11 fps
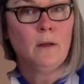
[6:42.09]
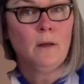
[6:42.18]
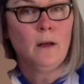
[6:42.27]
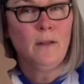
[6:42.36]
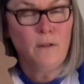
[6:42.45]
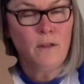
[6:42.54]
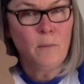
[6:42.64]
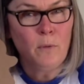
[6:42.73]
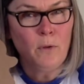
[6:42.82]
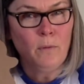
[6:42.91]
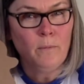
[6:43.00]
Hunt the
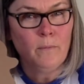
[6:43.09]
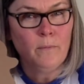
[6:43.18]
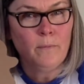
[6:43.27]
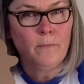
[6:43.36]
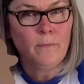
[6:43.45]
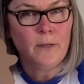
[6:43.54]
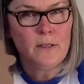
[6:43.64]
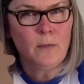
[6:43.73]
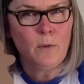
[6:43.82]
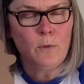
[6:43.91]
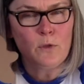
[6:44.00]
thimble. Is that
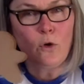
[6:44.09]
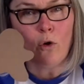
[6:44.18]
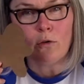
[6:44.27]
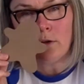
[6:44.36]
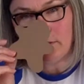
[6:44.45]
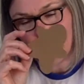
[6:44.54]
what it was called?